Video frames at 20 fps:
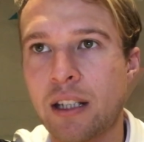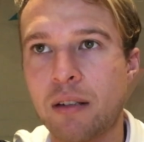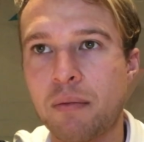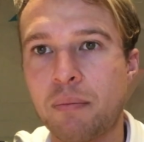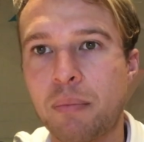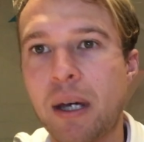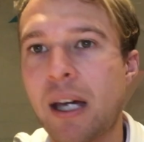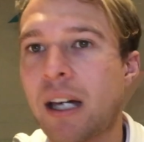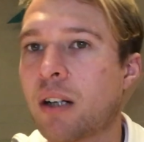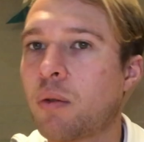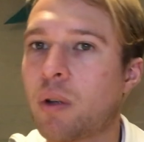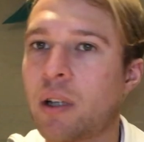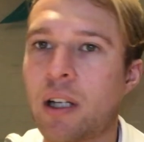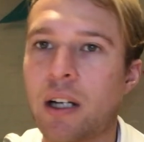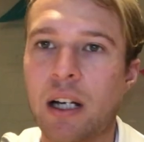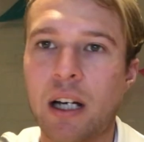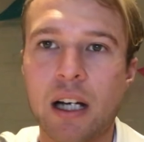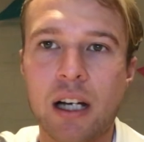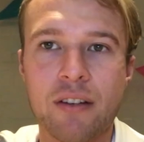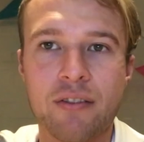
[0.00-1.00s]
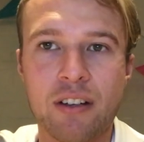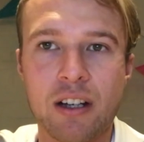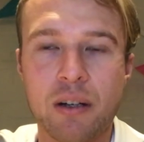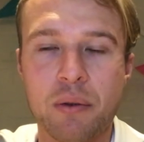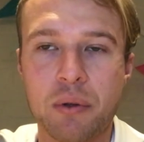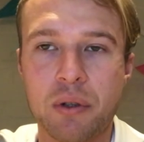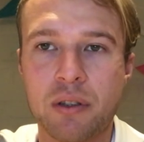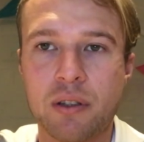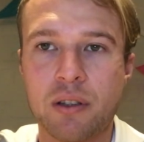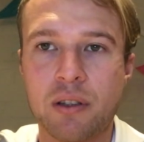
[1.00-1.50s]
and then back 1.5
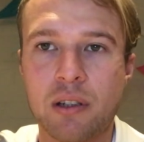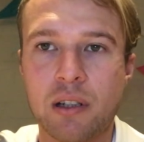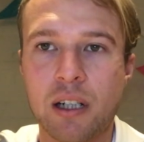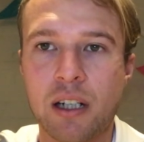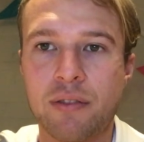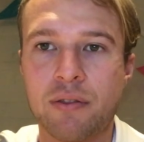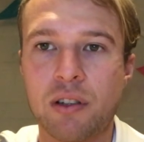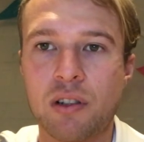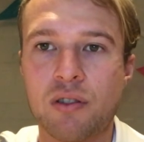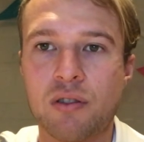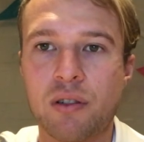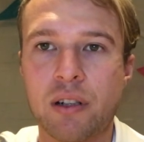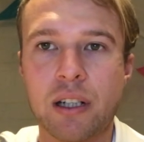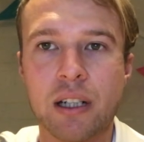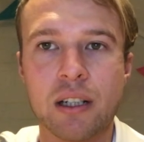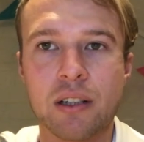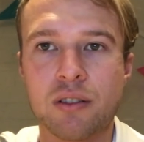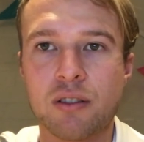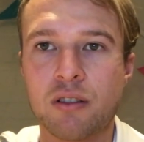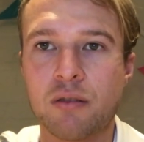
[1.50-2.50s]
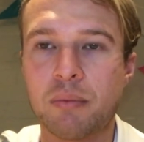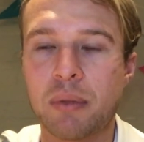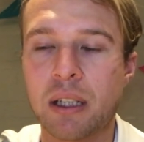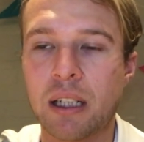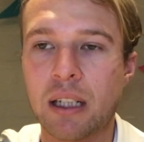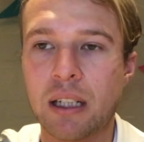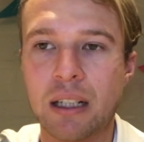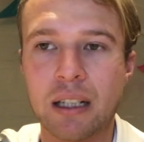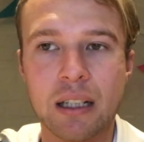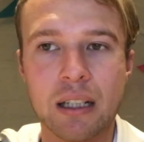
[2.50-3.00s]
hours after training, so it'd
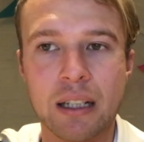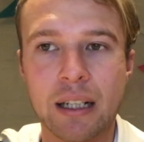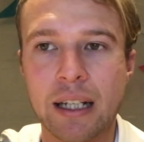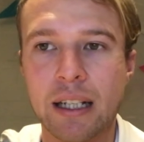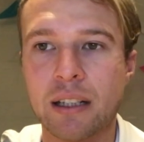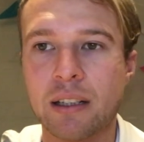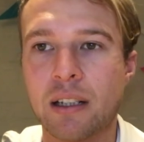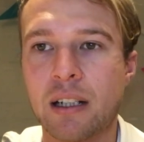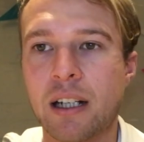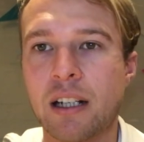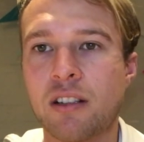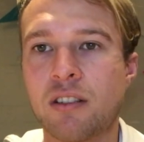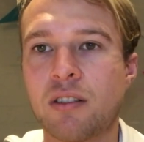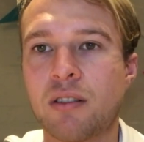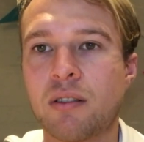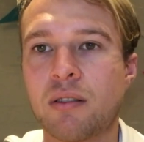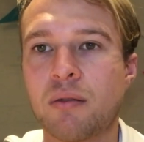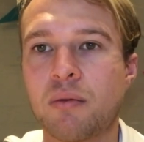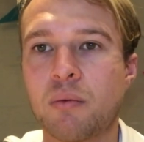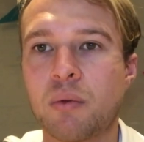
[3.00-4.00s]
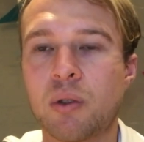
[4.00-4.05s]
be late nights.